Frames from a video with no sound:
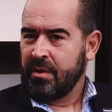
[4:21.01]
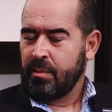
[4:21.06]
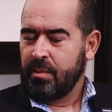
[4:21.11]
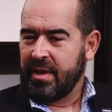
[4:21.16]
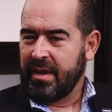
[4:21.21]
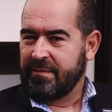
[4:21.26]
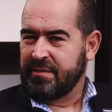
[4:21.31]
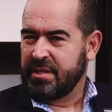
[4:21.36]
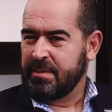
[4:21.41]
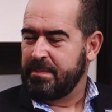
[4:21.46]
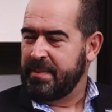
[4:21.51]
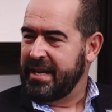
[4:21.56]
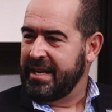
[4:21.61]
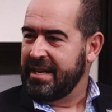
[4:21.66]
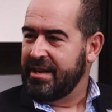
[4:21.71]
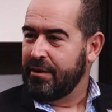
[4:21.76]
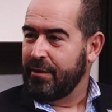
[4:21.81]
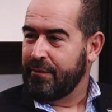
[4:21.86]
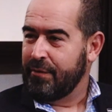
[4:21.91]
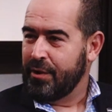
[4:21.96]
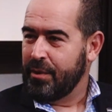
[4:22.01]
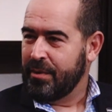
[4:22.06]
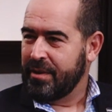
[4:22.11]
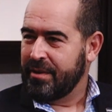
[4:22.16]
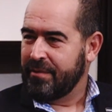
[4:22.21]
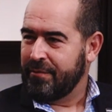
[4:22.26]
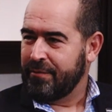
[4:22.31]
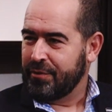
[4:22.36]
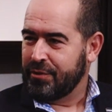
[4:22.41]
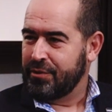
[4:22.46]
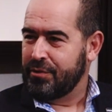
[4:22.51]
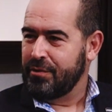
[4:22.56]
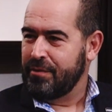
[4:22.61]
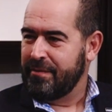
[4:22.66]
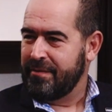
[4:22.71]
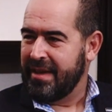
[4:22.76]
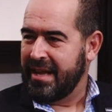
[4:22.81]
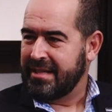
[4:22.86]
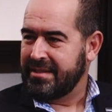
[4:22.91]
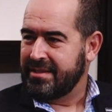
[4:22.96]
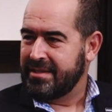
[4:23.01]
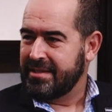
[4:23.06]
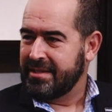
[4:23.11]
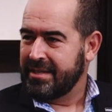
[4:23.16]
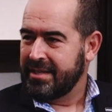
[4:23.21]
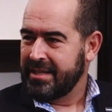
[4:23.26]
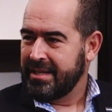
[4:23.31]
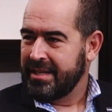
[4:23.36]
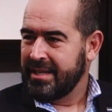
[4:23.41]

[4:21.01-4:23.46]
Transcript: We have speed interviewing for student vets.